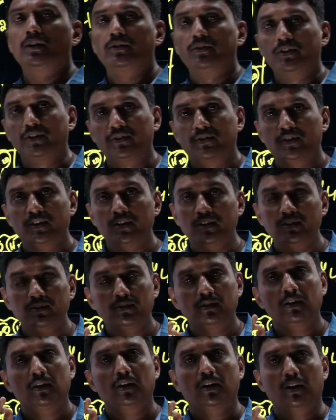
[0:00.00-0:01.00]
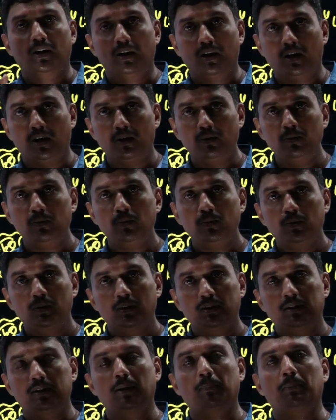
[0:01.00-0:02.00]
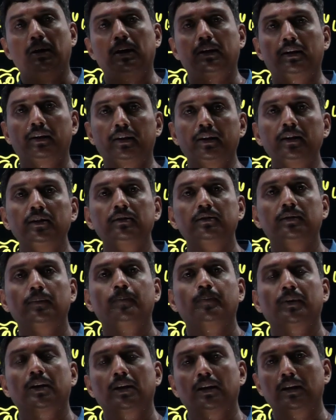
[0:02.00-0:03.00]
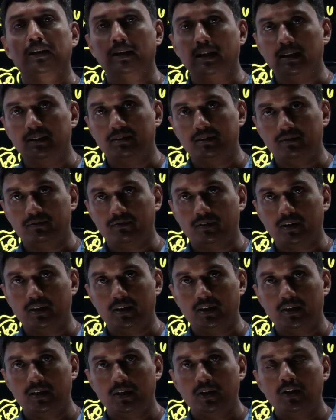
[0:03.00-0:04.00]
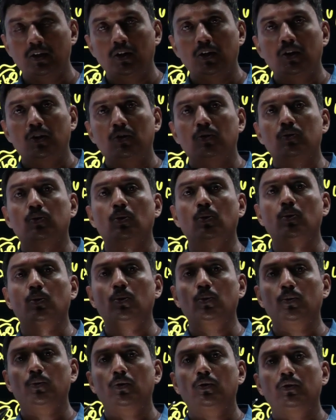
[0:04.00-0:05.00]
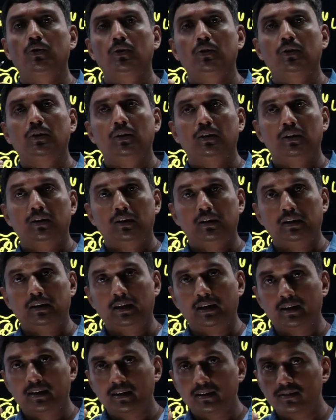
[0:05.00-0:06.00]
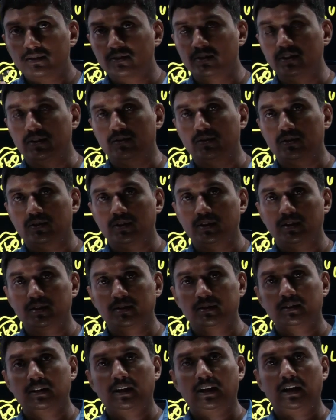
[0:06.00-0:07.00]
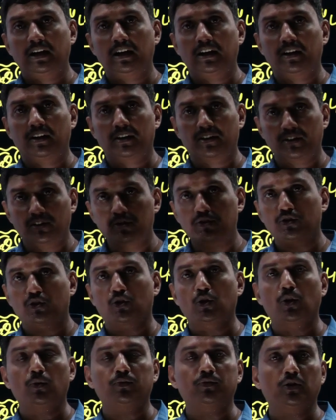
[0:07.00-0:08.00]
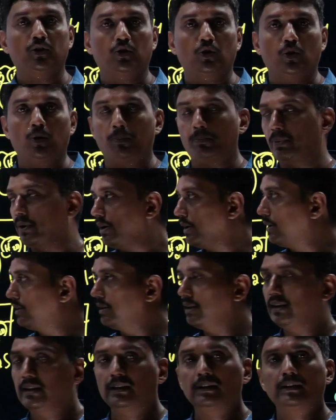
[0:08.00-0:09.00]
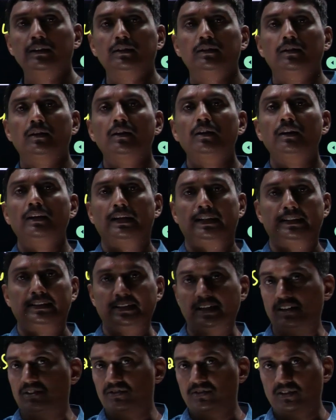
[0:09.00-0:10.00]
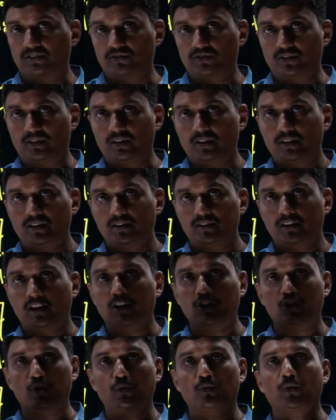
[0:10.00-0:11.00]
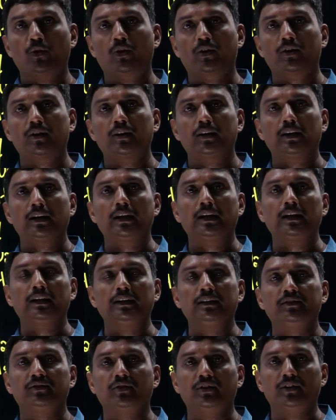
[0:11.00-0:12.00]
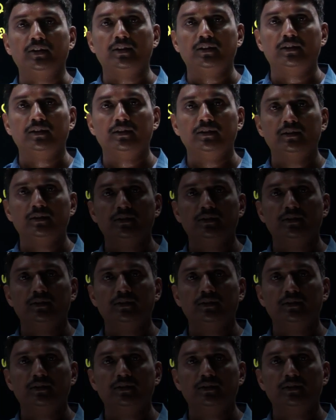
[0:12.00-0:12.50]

This is how the matter is classified. So let us discuss rest of the topic in the next session. Thank you for listening.